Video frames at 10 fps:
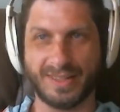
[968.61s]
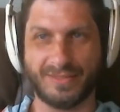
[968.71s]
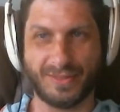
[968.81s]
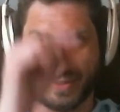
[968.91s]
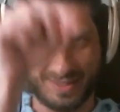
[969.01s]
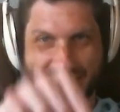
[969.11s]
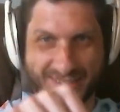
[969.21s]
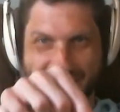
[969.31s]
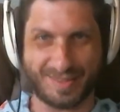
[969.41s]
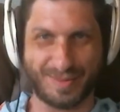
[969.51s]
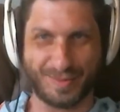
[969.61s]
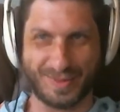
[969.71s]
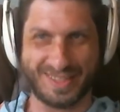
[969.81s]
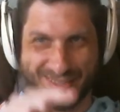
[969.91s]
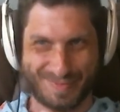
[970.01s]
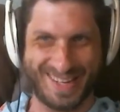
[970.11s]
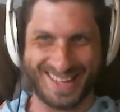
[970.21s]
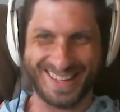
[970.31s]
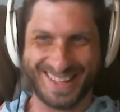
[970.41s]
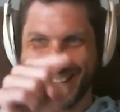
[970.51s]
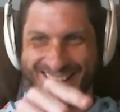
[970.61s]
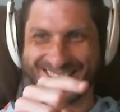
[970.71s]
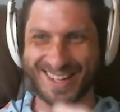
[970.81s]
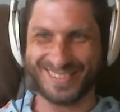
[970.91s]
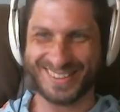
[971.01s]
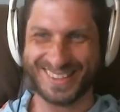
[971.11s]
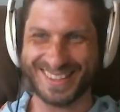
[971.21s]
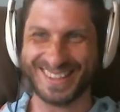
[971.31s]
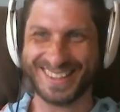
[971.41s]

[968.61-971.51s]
If you say this is the one that's me, that's helpful.